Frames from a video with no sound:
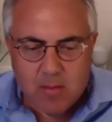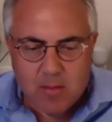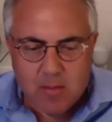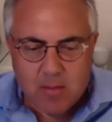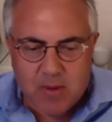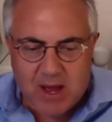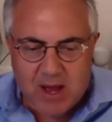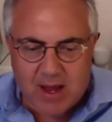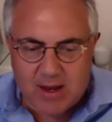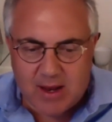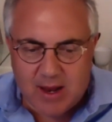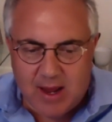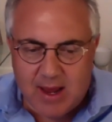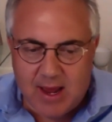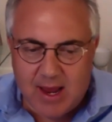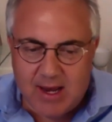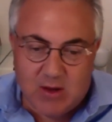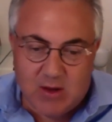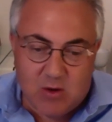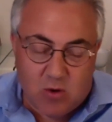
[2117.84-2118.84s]
but
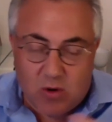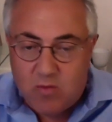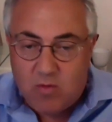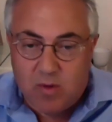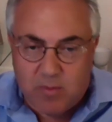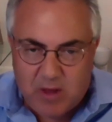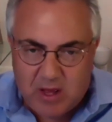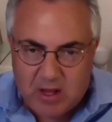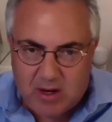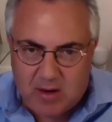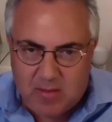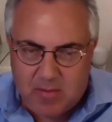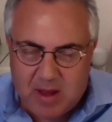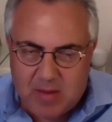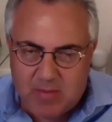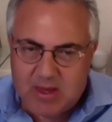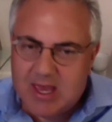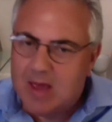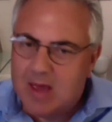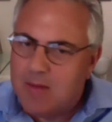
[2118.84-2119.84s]
uh, and he couldn't repeal
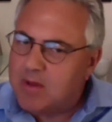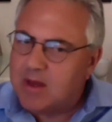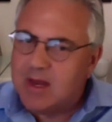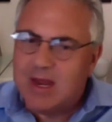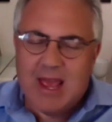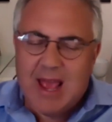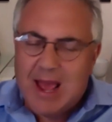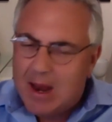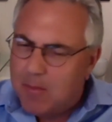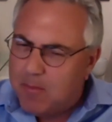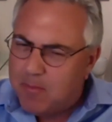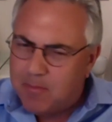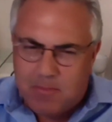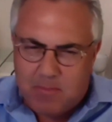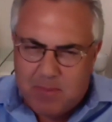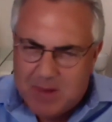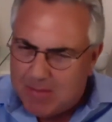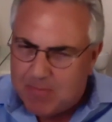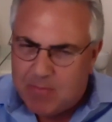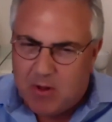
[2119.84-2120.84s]
Obamacare, but he had a
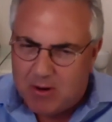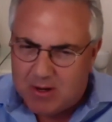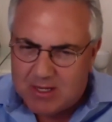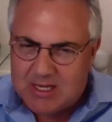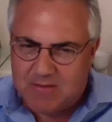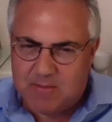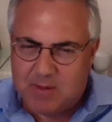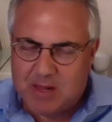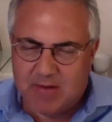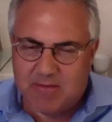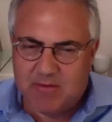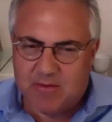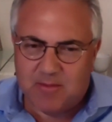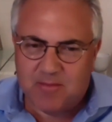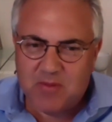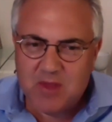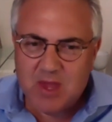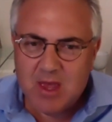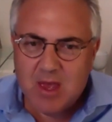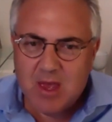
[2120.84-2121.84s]
big policy
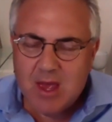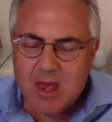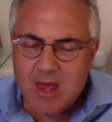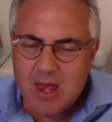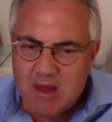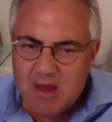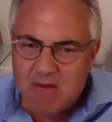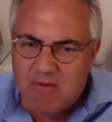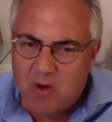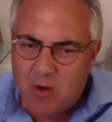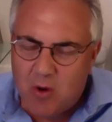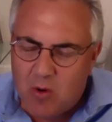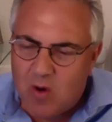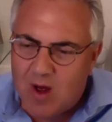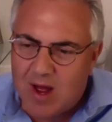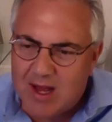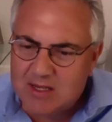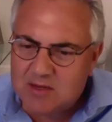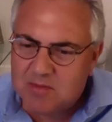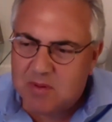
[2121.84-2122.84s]
platform. If you were
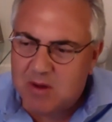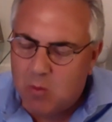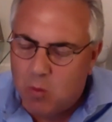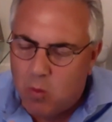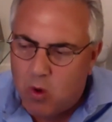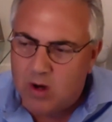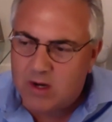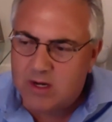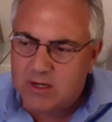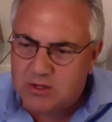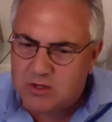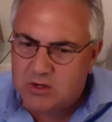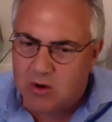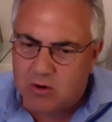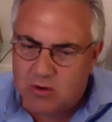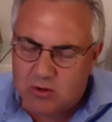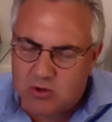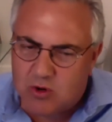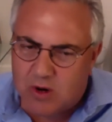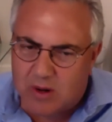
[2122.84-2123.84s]
to ask me what is
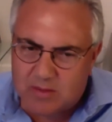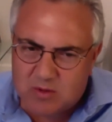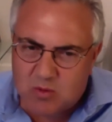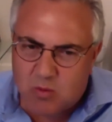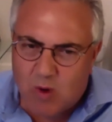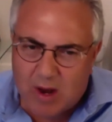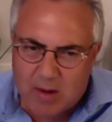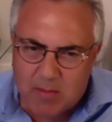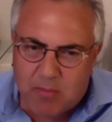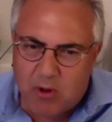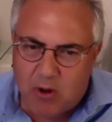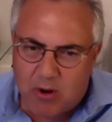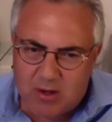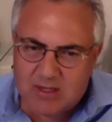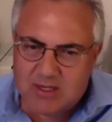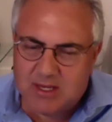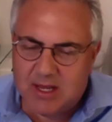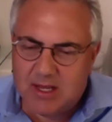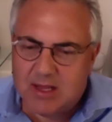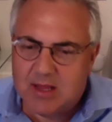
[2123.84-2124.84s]
Donald Trump's one
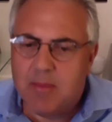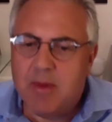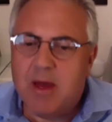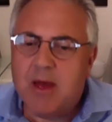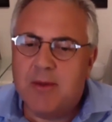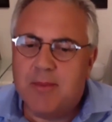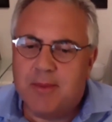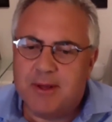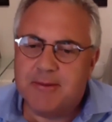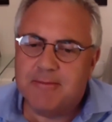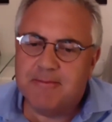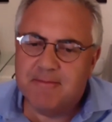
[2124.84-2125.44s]
policy at the moment,